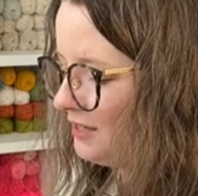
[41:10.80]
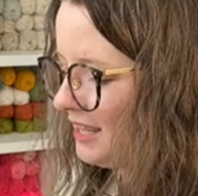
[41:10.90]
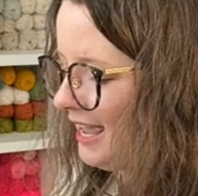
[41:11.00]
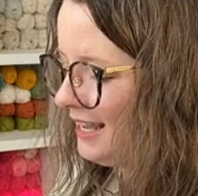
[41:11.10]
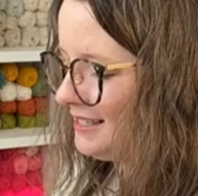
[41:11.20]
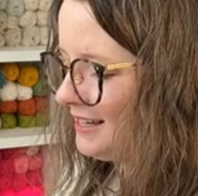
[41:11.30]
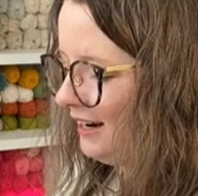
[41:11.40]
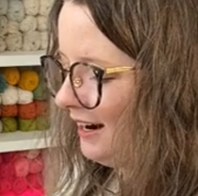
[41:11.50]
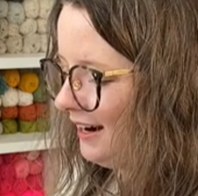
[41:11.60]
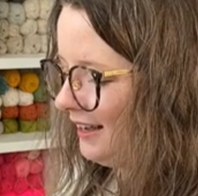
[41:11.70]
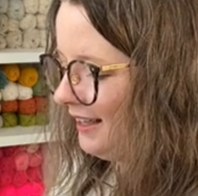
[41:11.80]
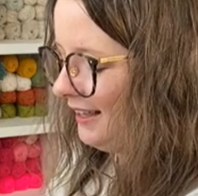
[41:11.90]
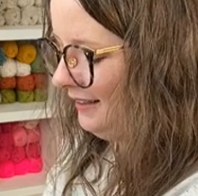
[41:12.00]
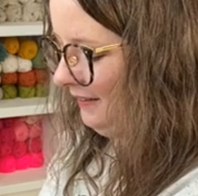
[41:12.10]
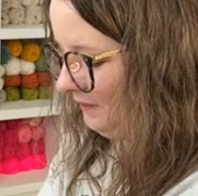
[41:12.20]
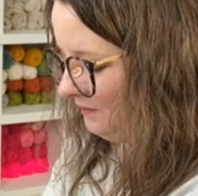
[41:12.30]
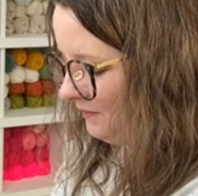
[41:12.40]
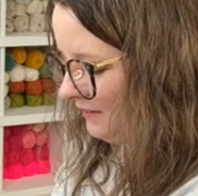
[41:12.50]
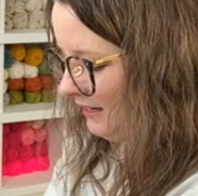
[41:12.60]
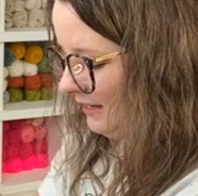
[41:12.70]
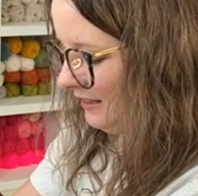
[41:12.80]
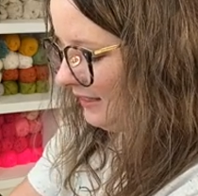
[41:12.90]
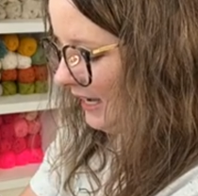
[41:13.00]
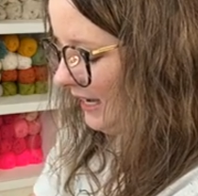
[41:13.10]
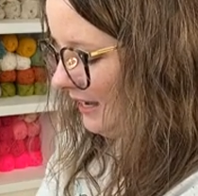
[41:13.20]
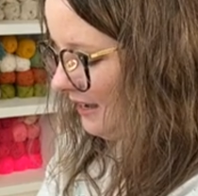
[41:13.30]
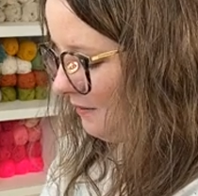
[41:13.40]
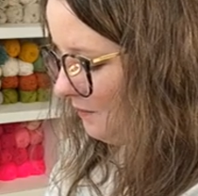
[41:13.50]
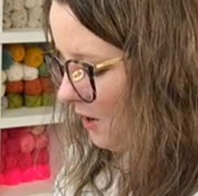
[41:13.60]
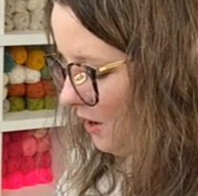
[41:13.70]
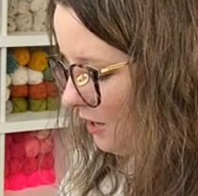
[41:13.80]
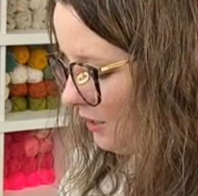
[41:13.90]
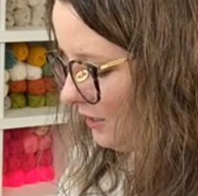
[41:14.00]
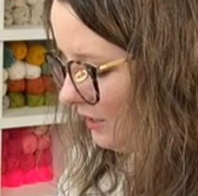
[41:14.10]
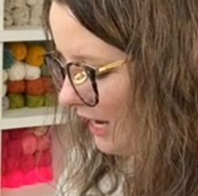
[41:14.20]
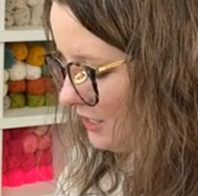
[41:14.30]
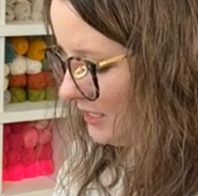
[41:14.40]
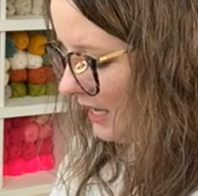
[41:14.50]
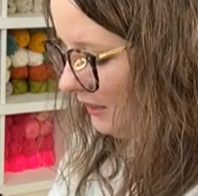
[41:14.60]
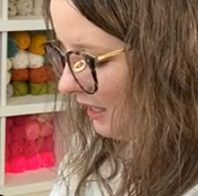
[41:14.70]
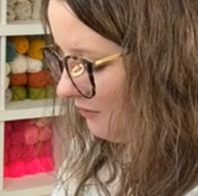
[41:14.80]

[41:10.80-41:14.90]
Thanks, girl. They are, I just, I love